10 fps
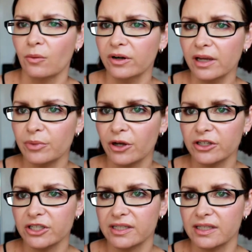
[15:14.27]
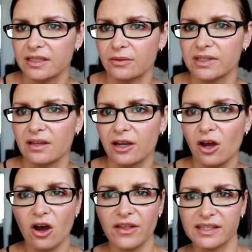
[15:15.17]
When I purchased this, I was like,
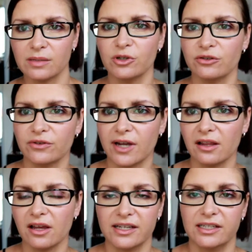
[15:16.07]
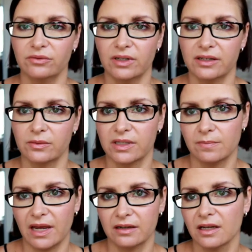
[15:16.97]
oh, that's a beautiful color. I didn't realize it was a
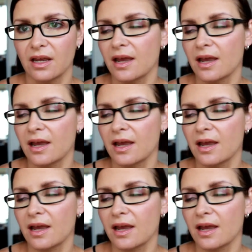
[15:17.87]
matte.